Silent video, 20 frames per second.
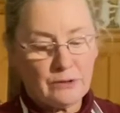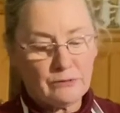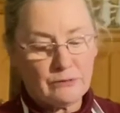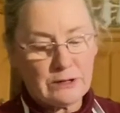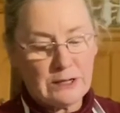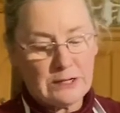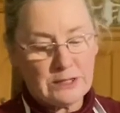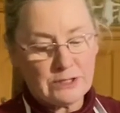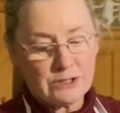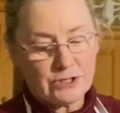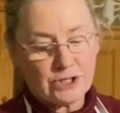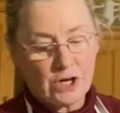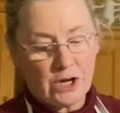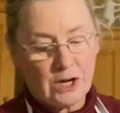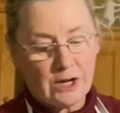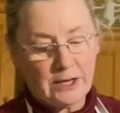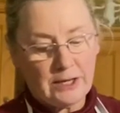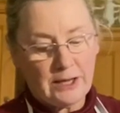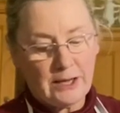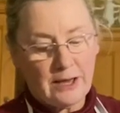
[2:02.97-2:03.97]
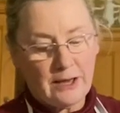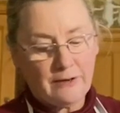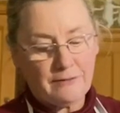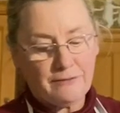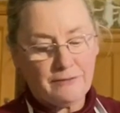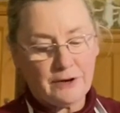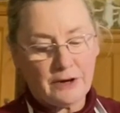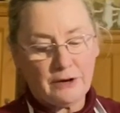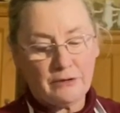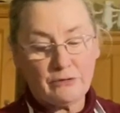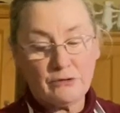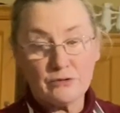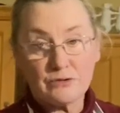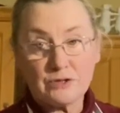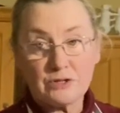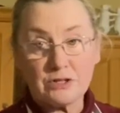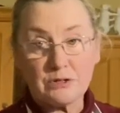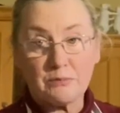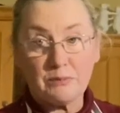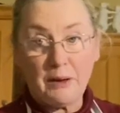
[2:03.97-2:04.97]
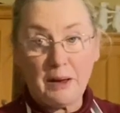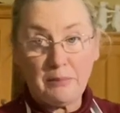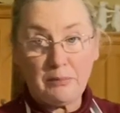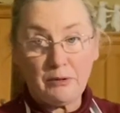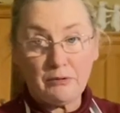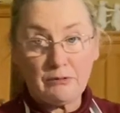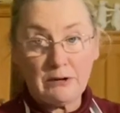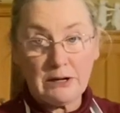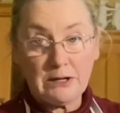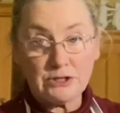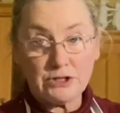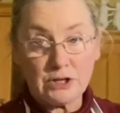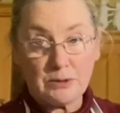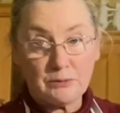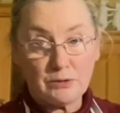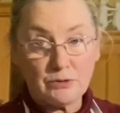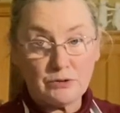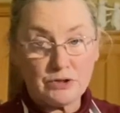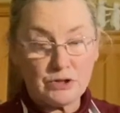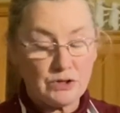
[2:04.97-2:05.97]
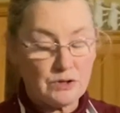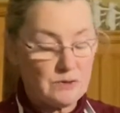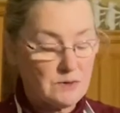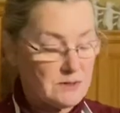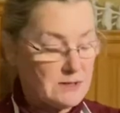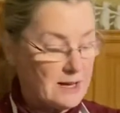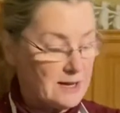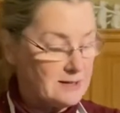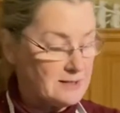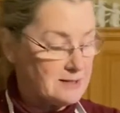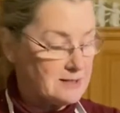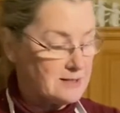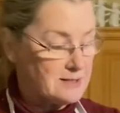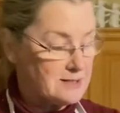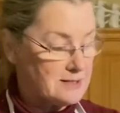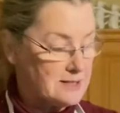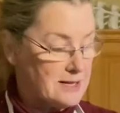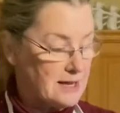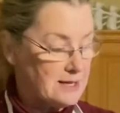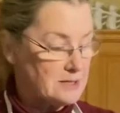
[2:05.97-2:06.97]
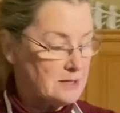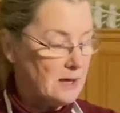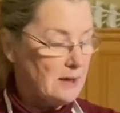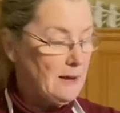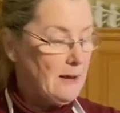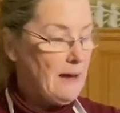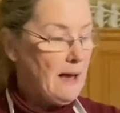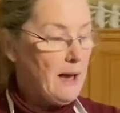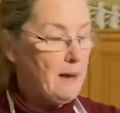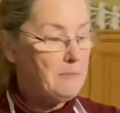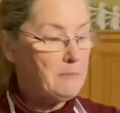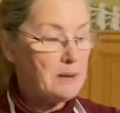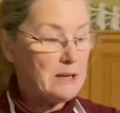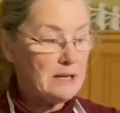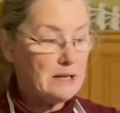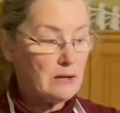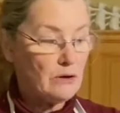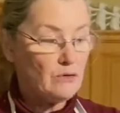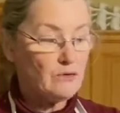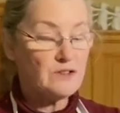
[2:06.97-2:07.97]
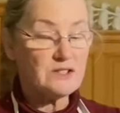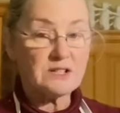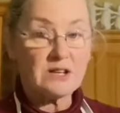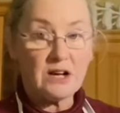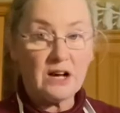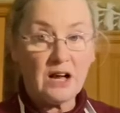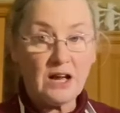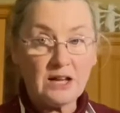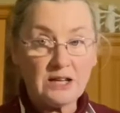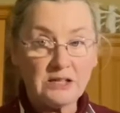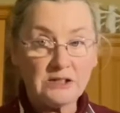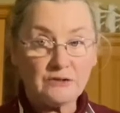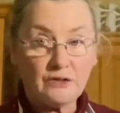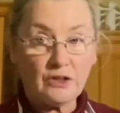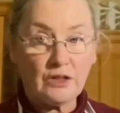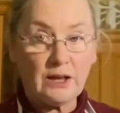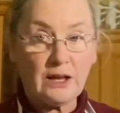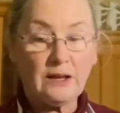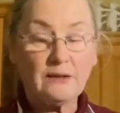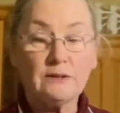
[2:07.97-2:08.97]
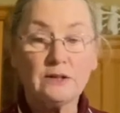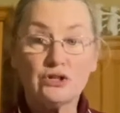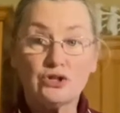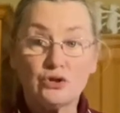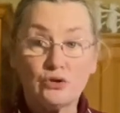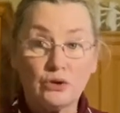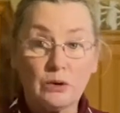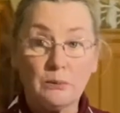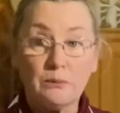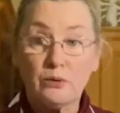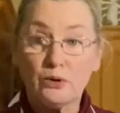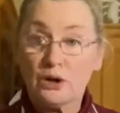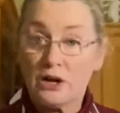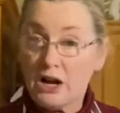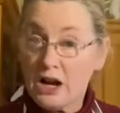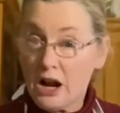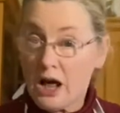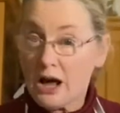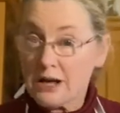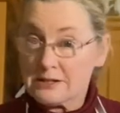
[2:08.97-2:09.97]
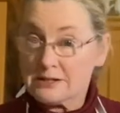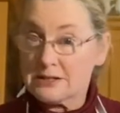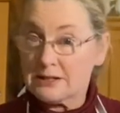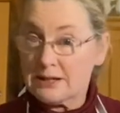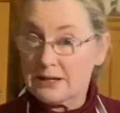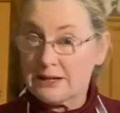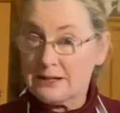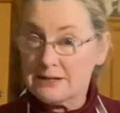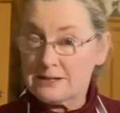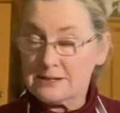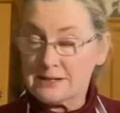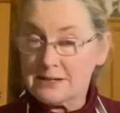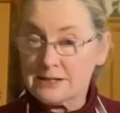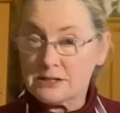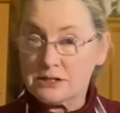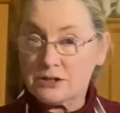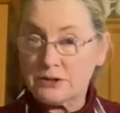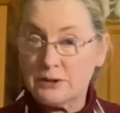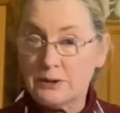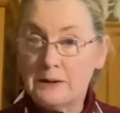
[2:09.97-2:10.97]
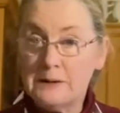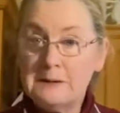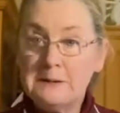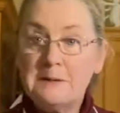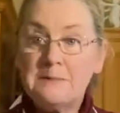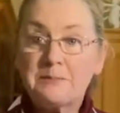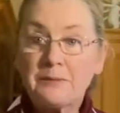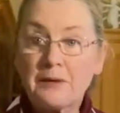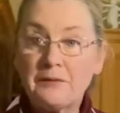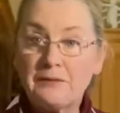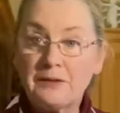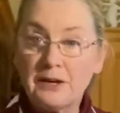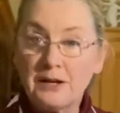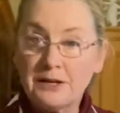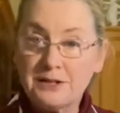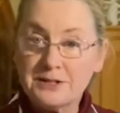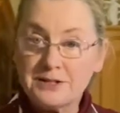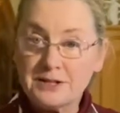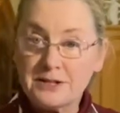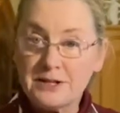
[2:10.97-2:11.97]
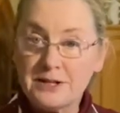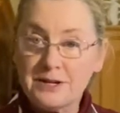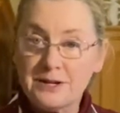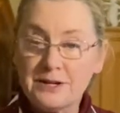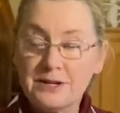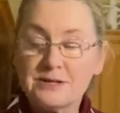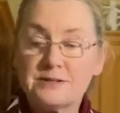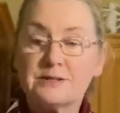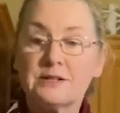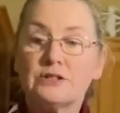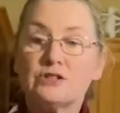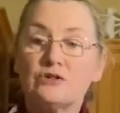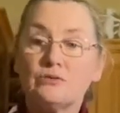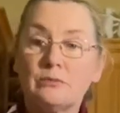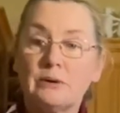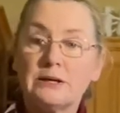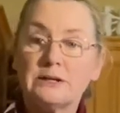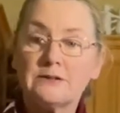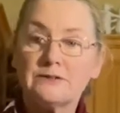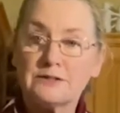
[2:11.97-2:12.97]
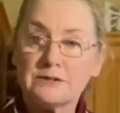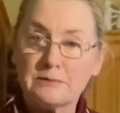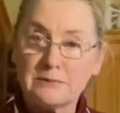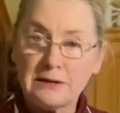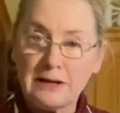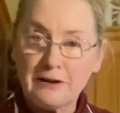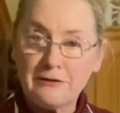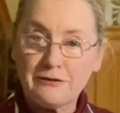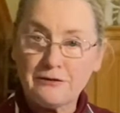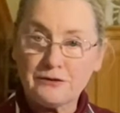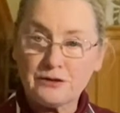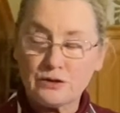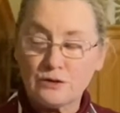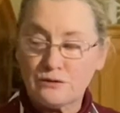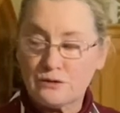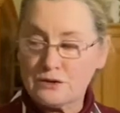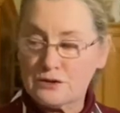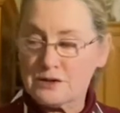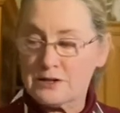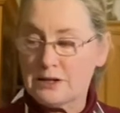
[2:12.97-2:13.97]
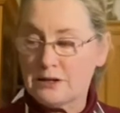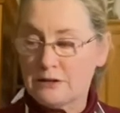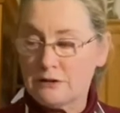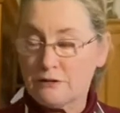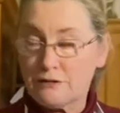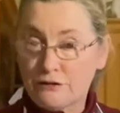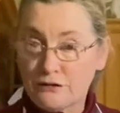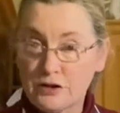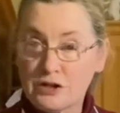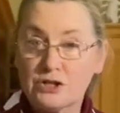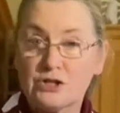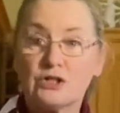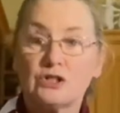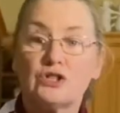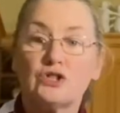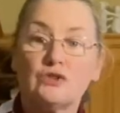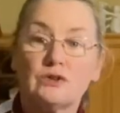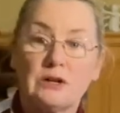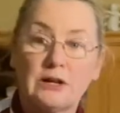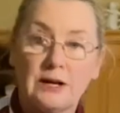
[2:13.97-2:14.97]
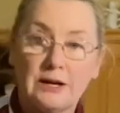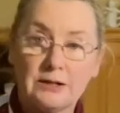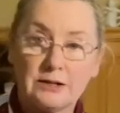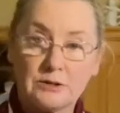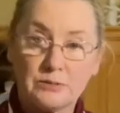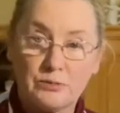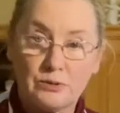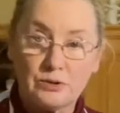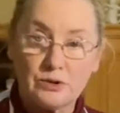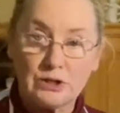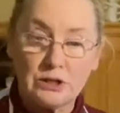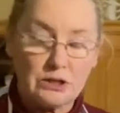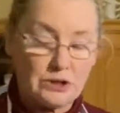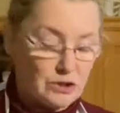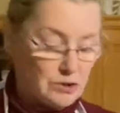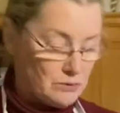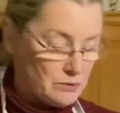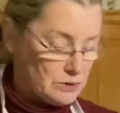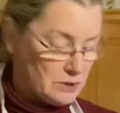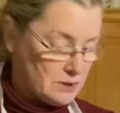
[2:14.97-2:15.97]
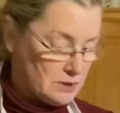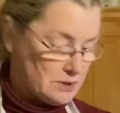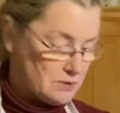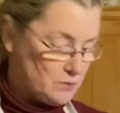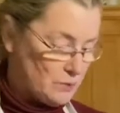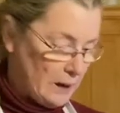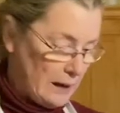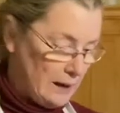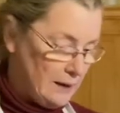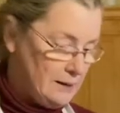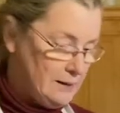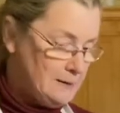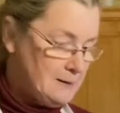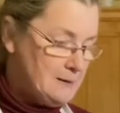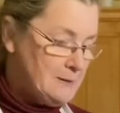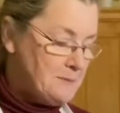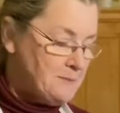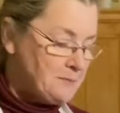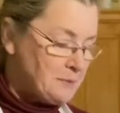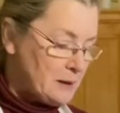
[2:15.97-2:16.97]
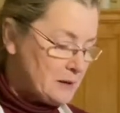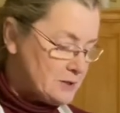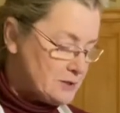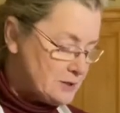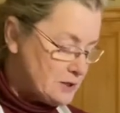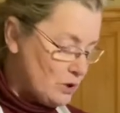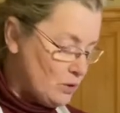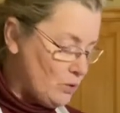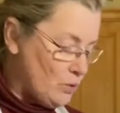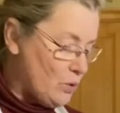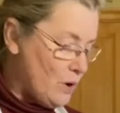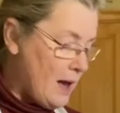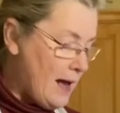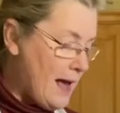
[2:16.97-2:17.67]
relish, I have fire roasted pepper relish. I'm going to use that instead. A meatloaf is a kind of a thing that you can put lots of things into, and the idea is that you might have some leftovers in the fridge that you'd like to put into it as well. So